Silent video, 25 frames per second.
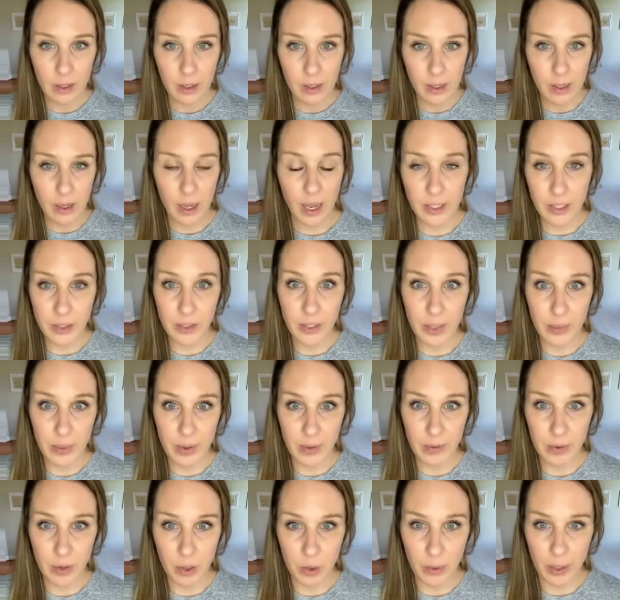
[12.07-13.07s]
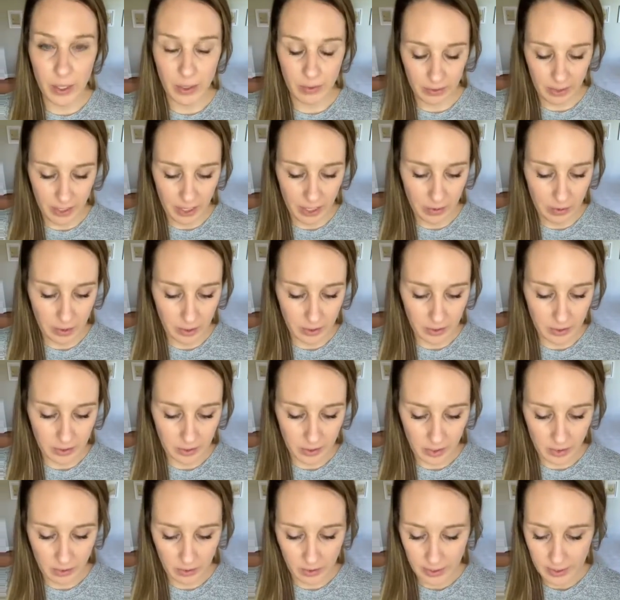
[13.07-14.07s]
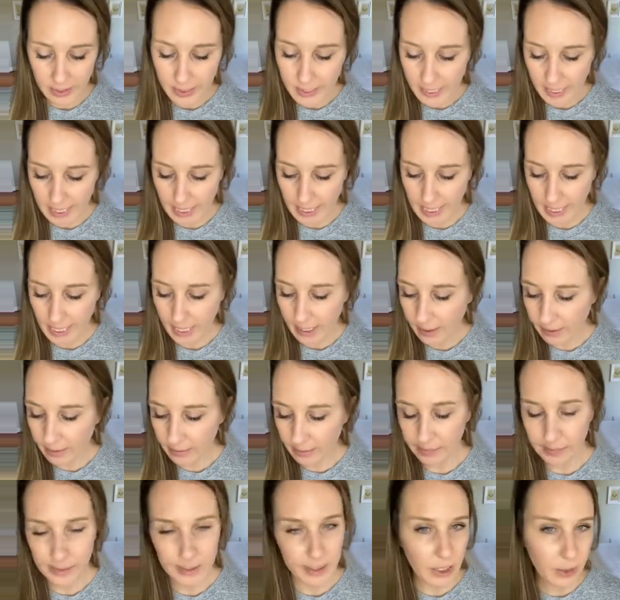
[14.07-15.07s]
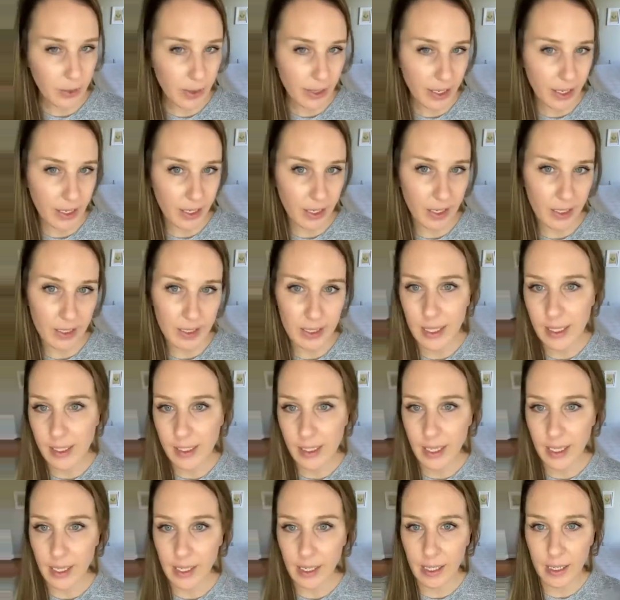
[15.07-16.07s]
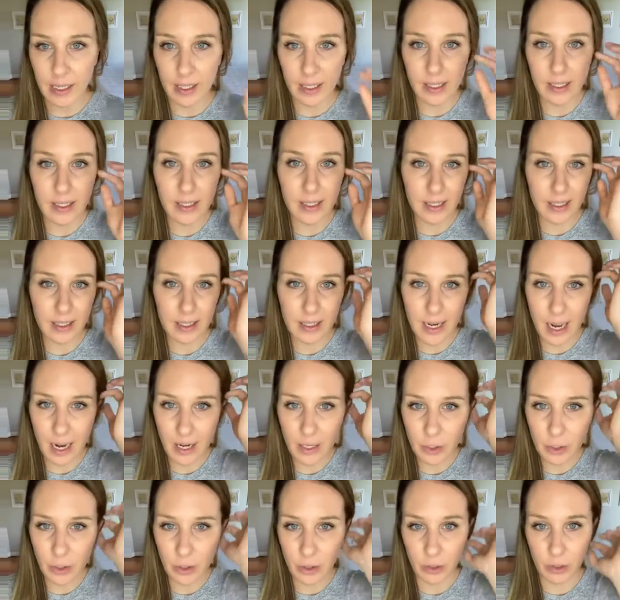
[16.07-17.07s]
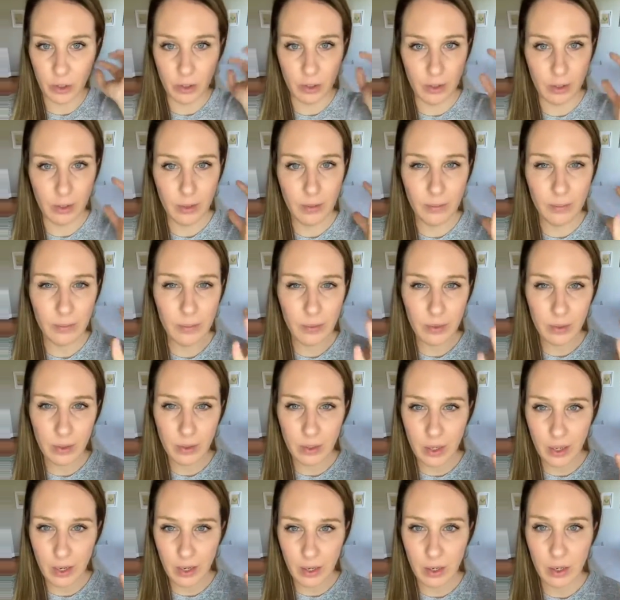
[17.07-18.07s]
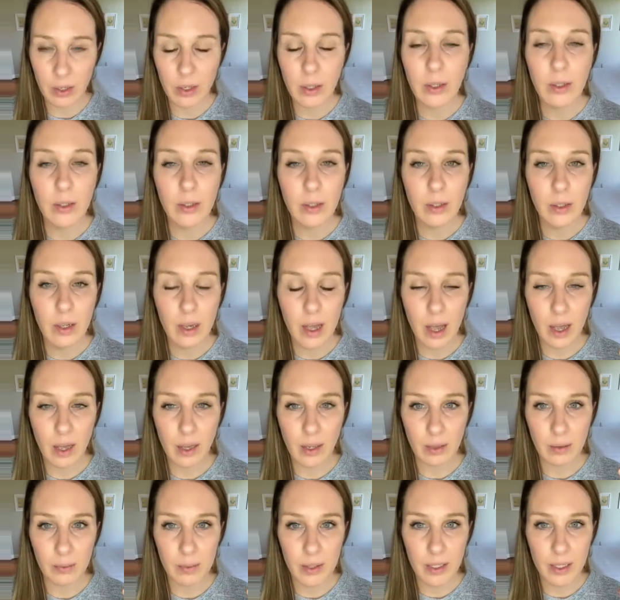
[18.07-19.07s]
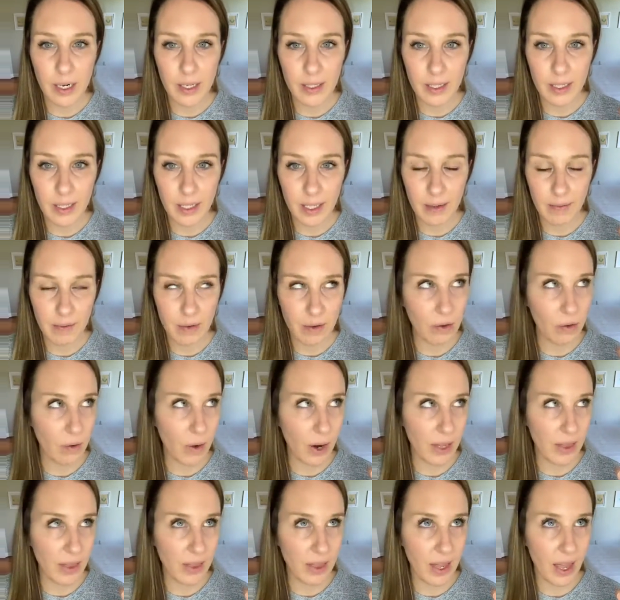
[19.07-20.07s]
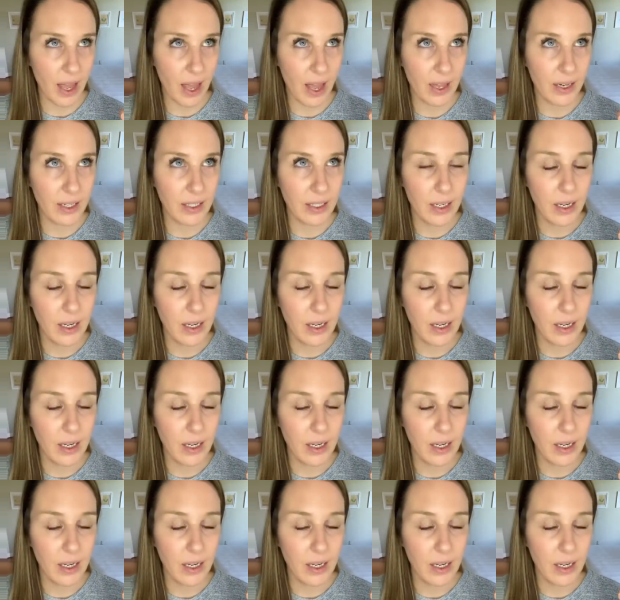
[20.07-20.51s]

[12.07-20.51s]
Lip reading: I'd do Demi real quick for you all so you could see. It's quick and it's easy and it's this natural look. It doesn't give you quite that